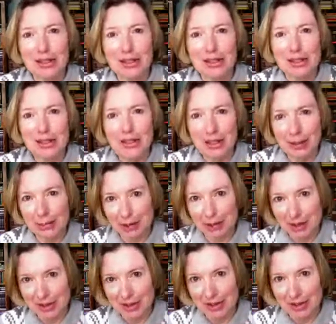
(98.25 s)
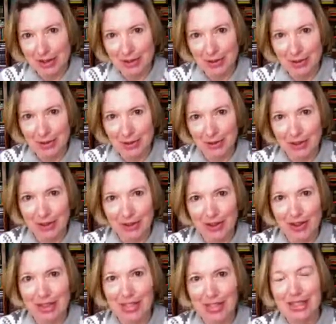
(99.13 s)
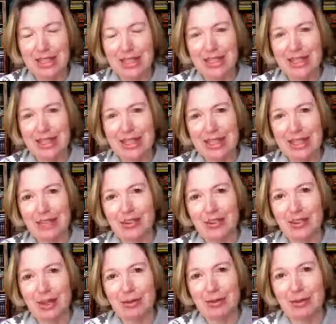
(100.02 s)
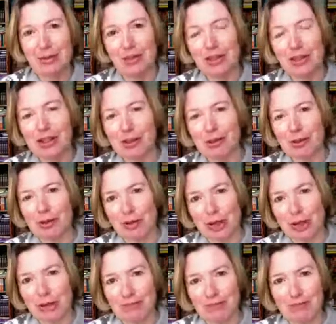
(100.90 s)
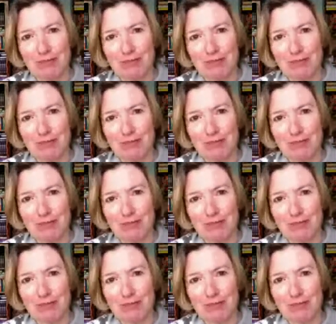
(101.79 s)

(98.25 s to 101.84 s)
stepping stones, that I'm crossing a river